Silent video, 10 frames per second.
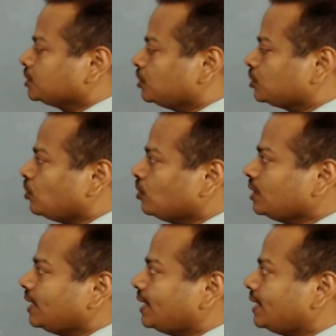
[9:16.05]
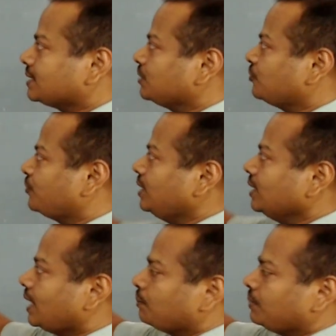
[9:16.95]
So total electric
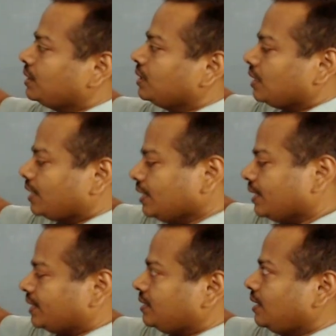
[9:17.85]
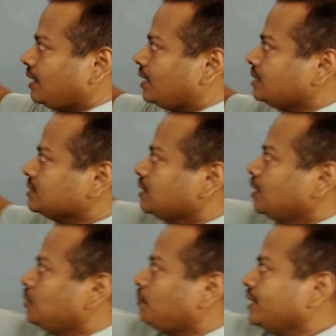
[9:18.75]
field can be rewritten as,
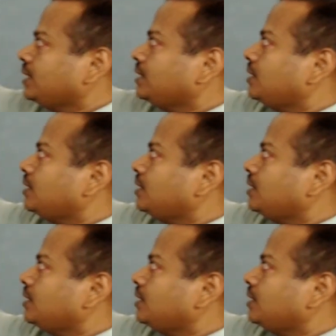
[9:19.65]
by